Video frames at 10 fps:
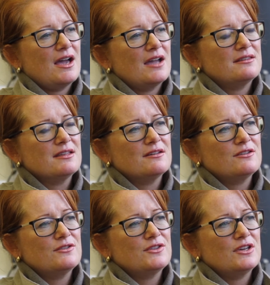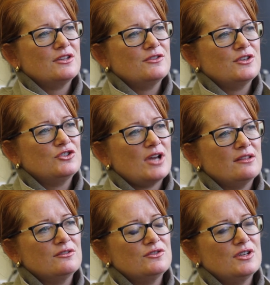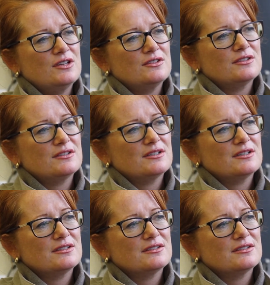think that the challenge is